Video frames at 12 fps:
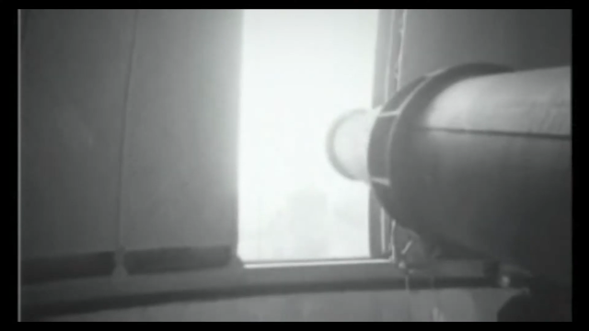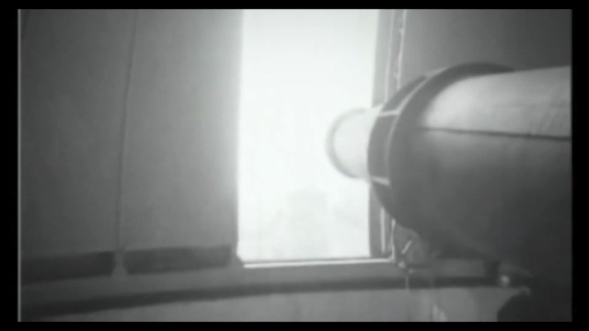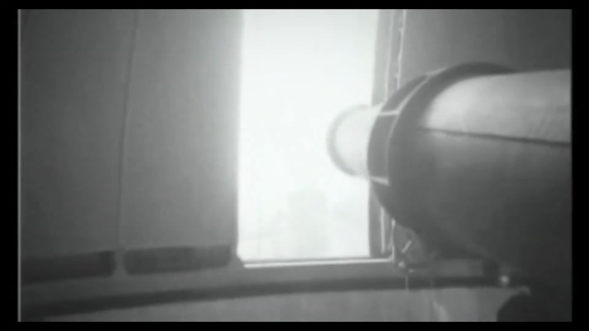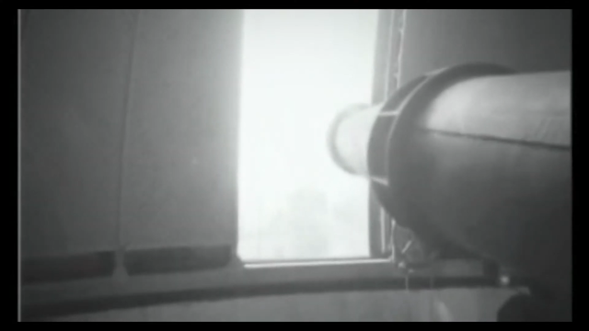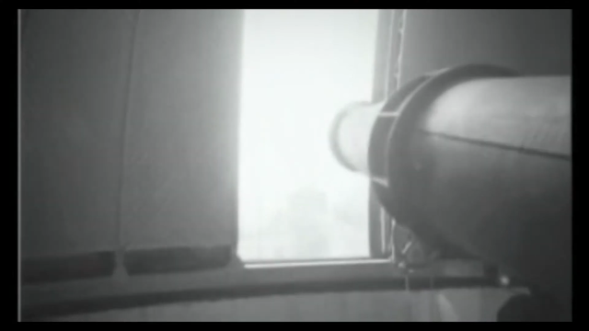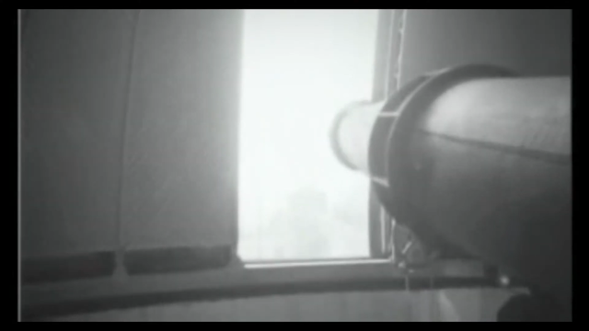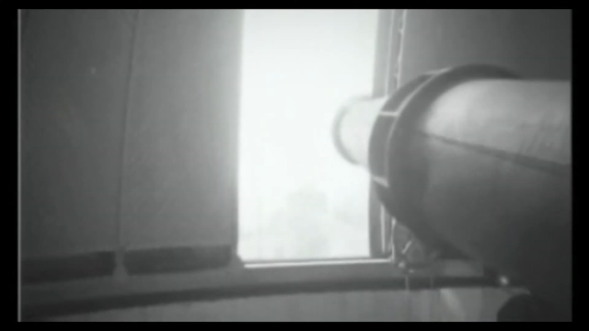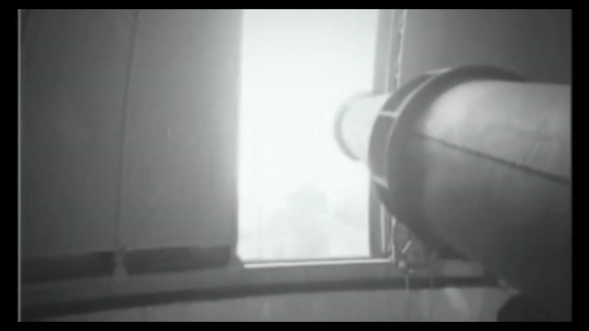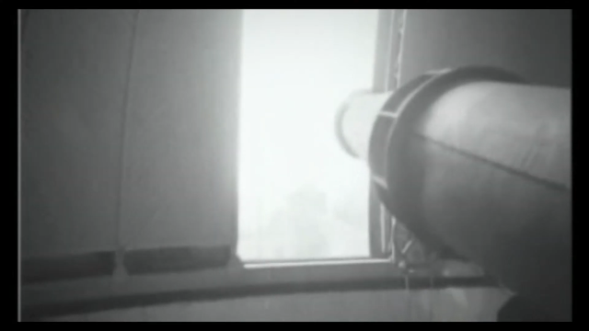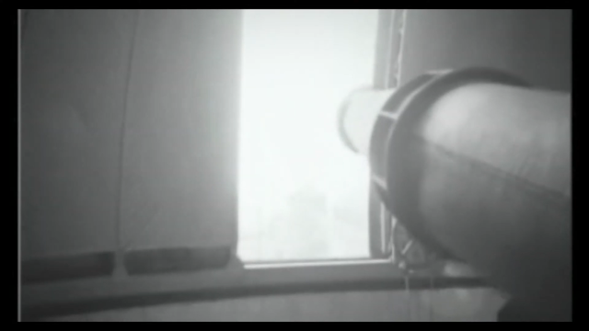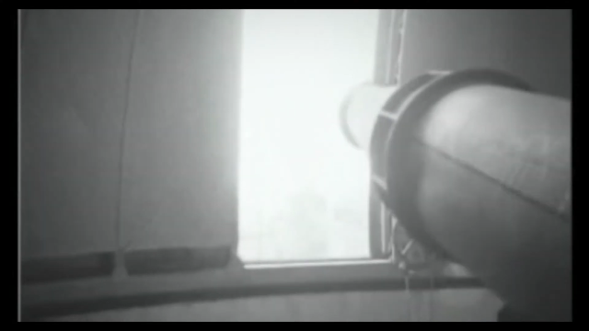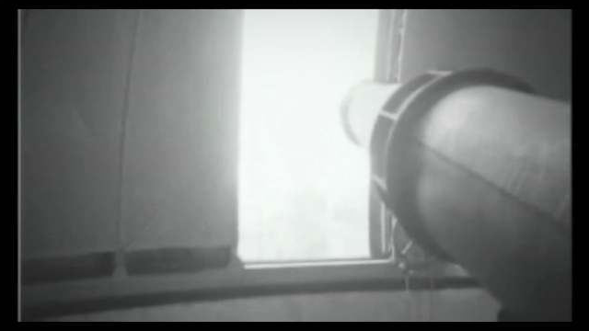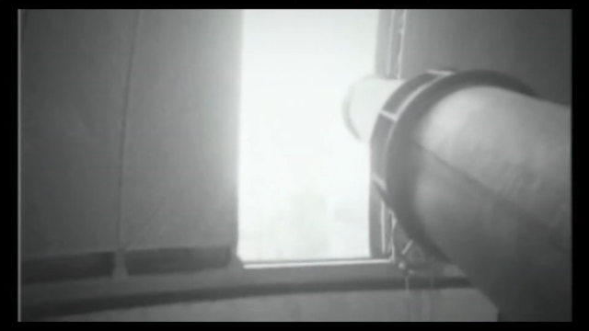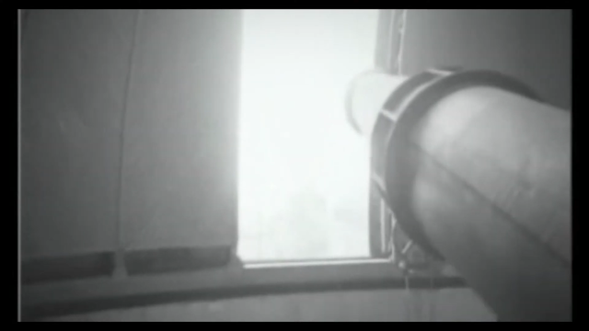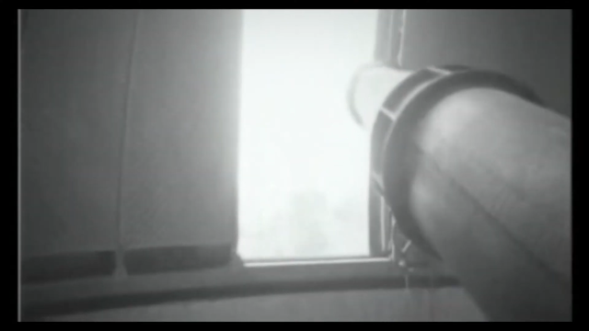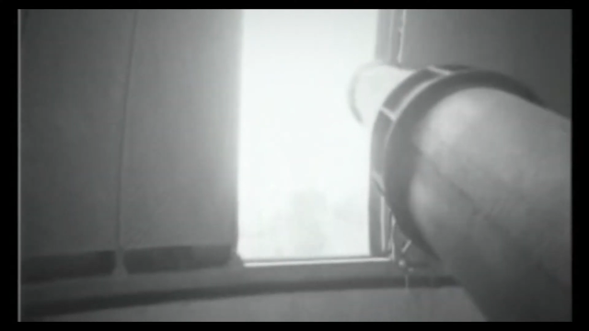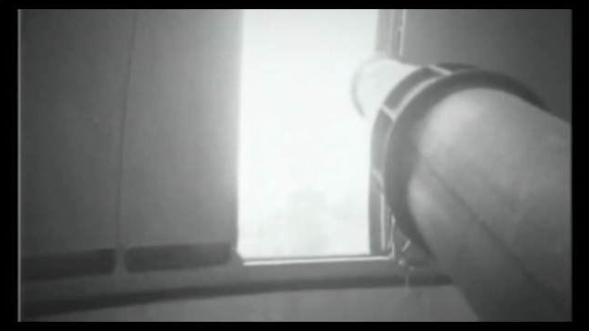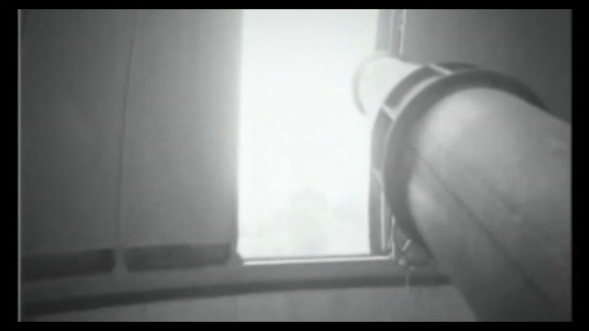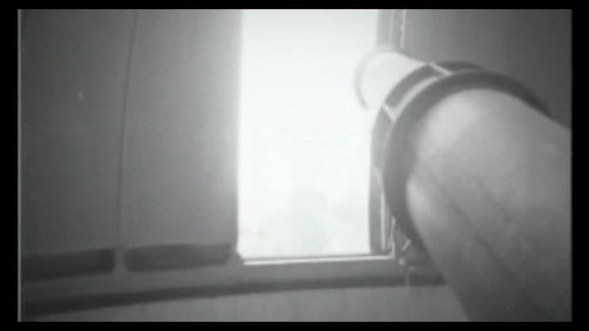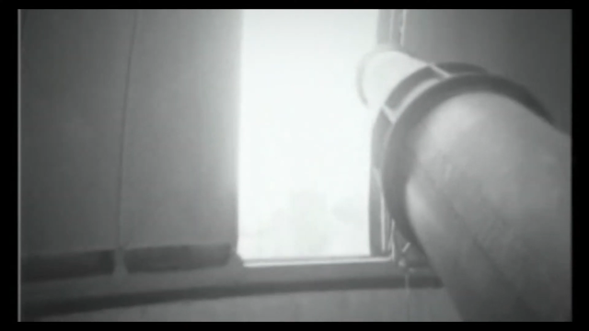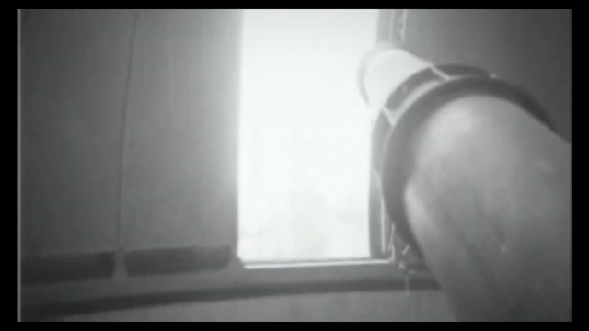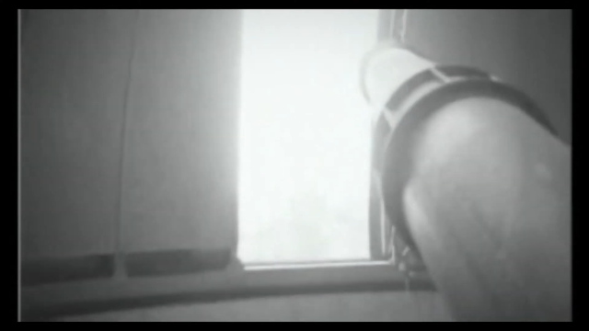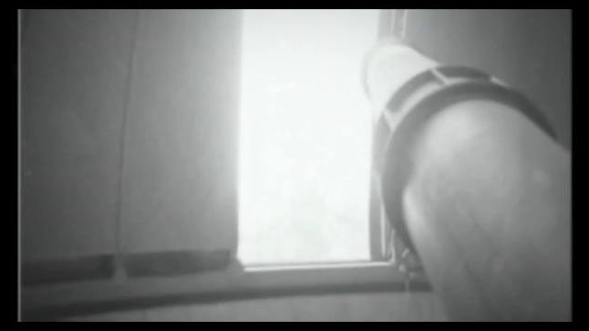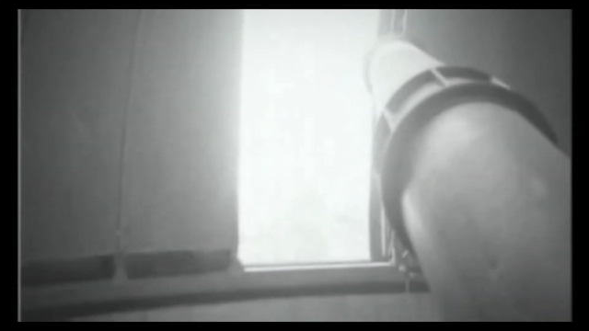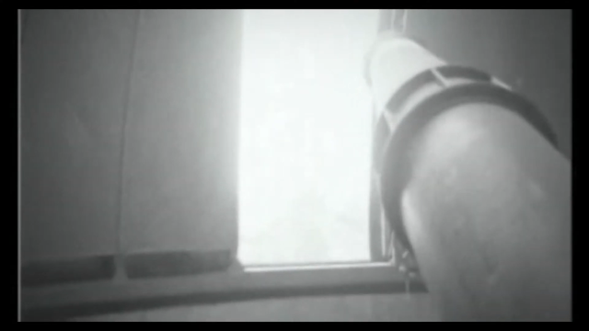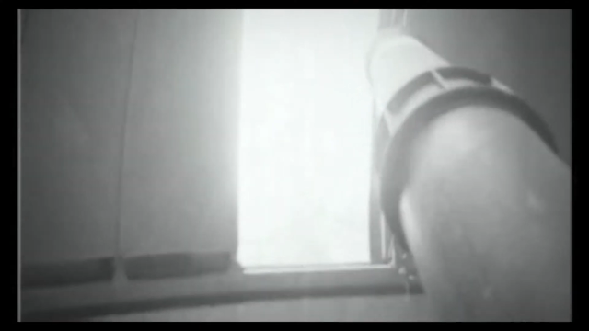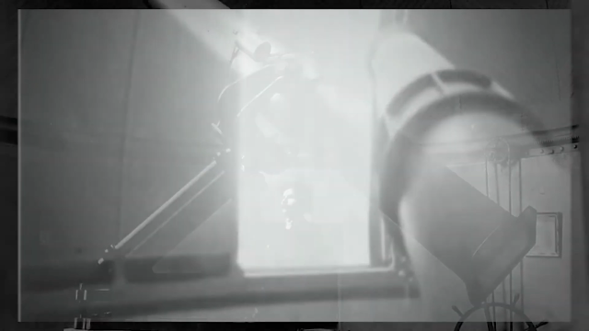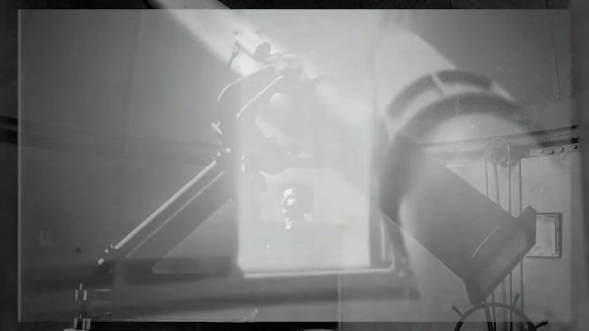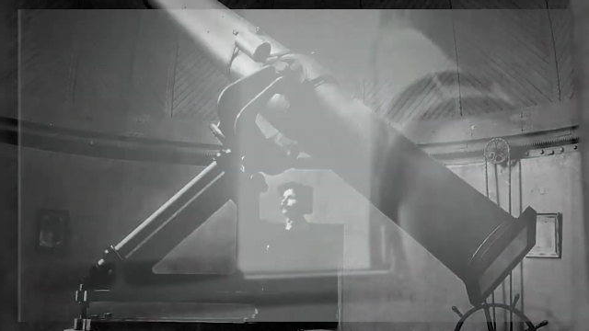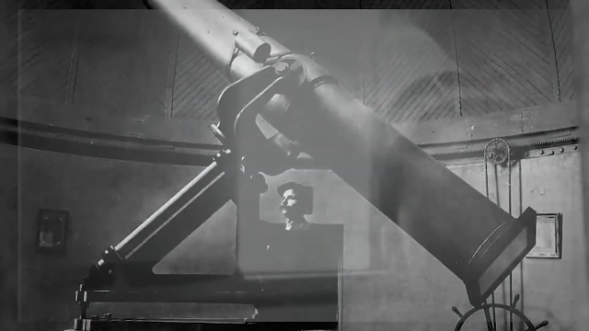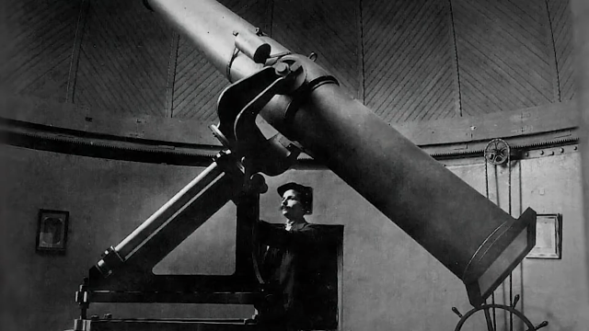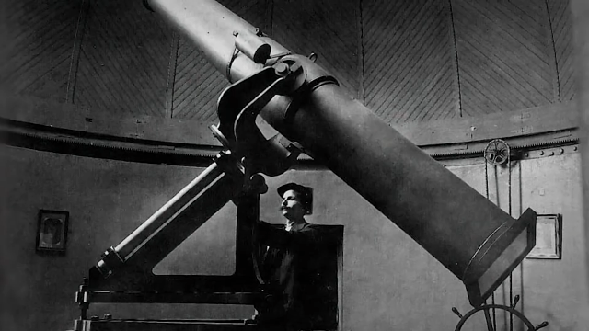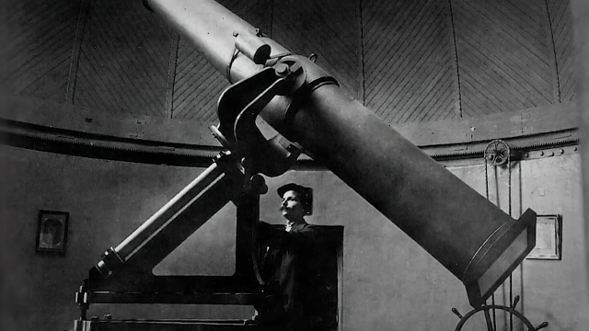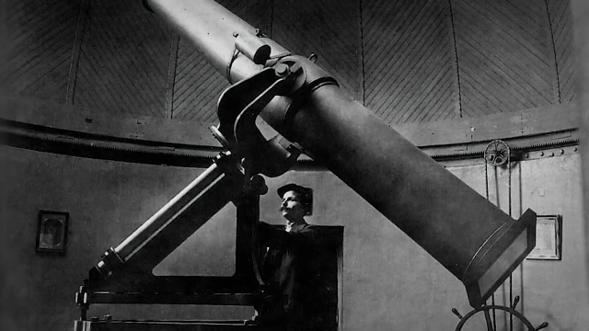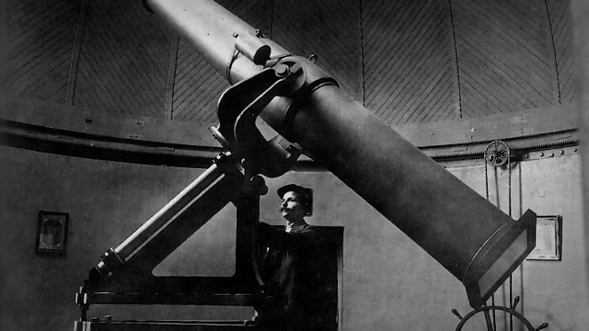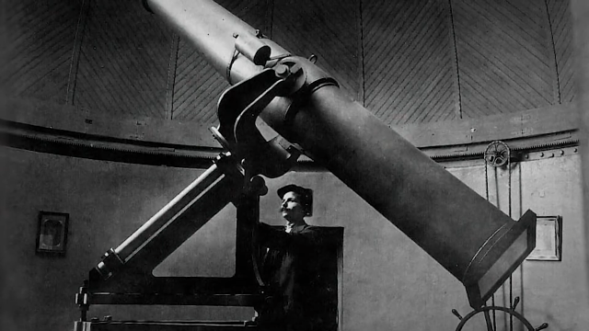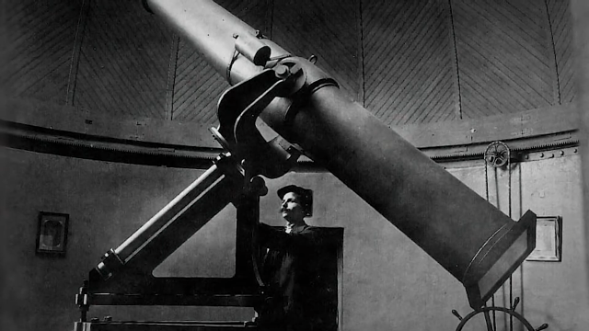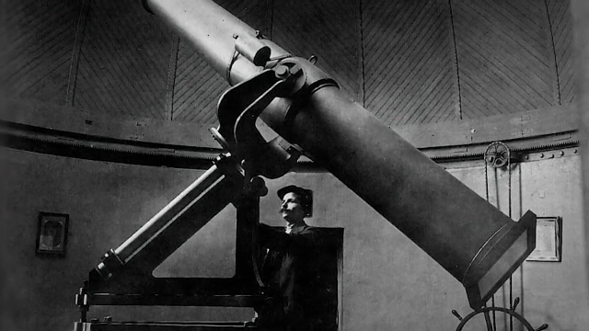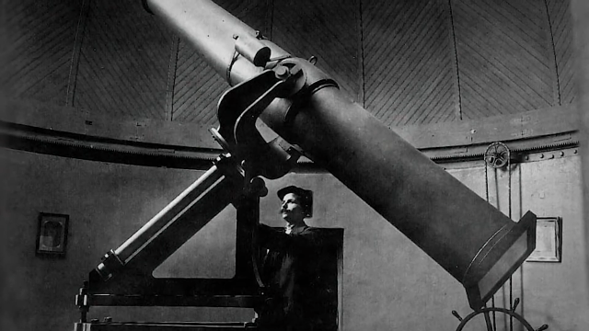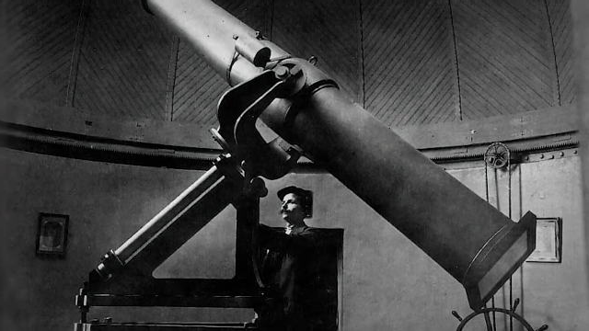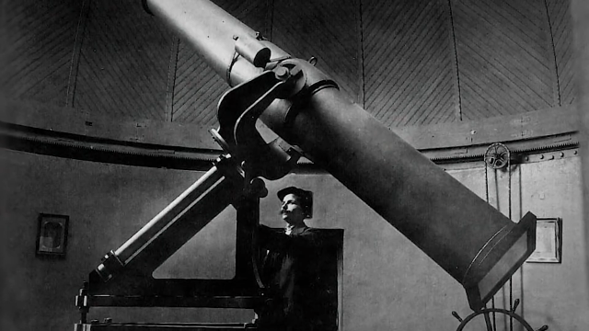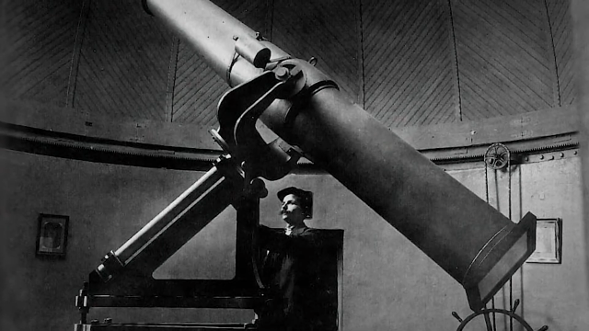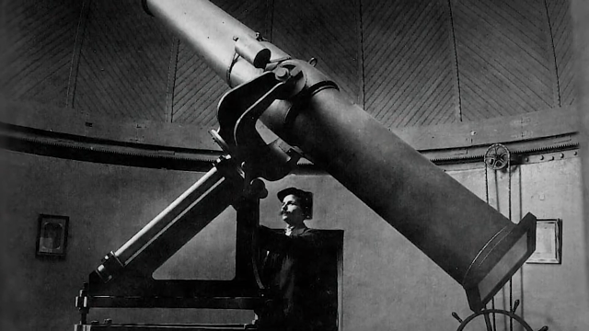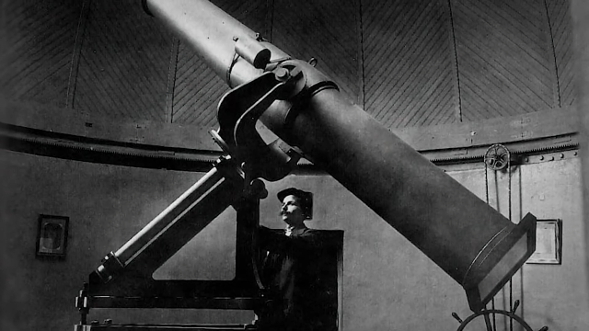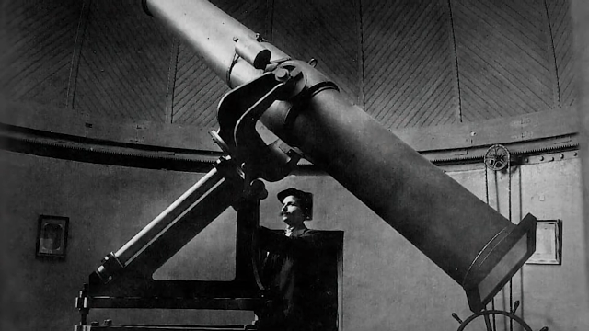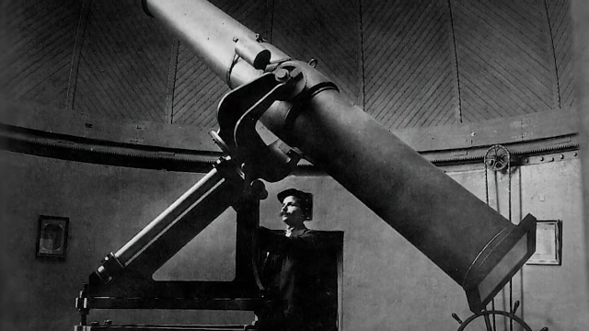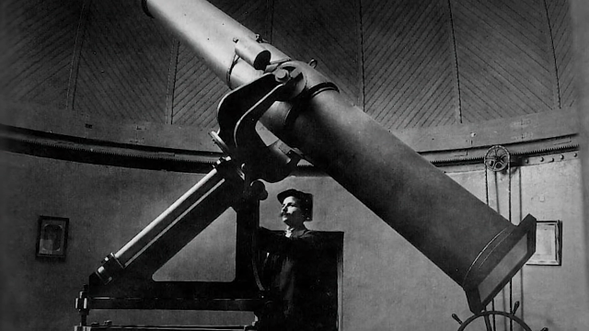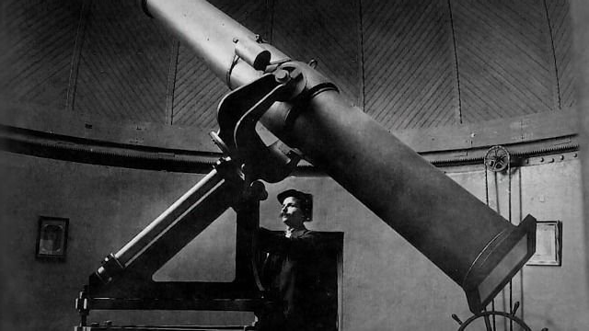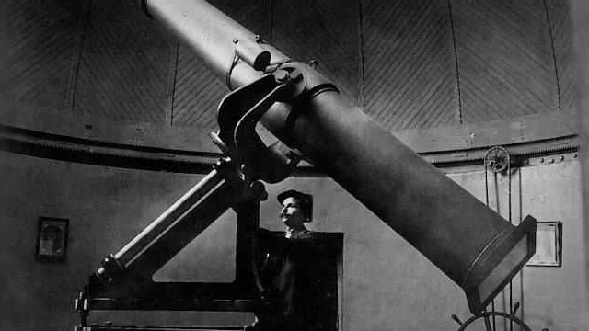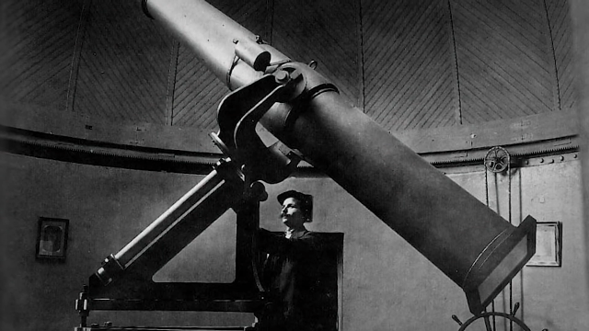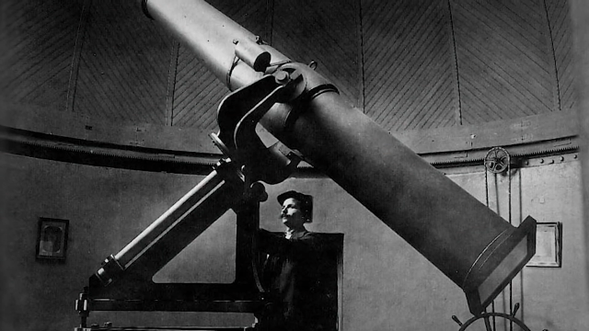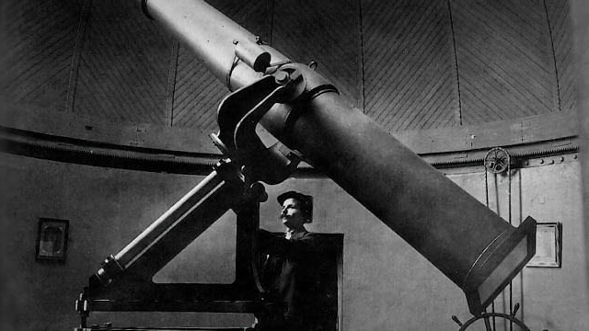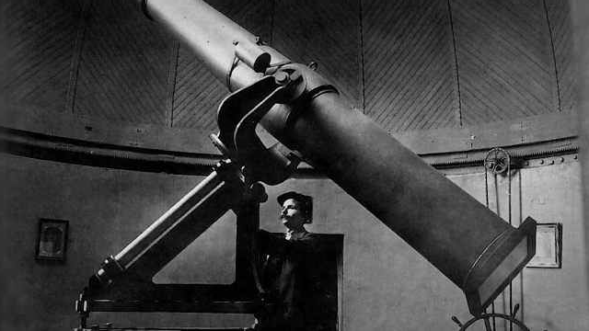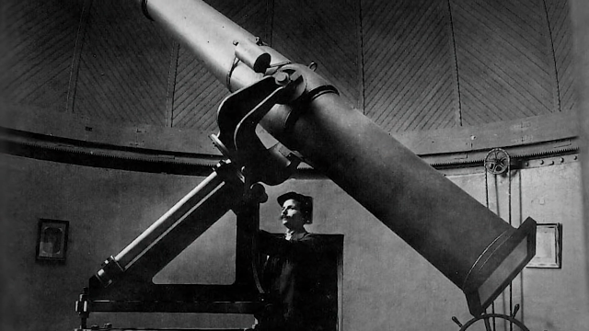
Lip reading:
[unreadable: no face in view]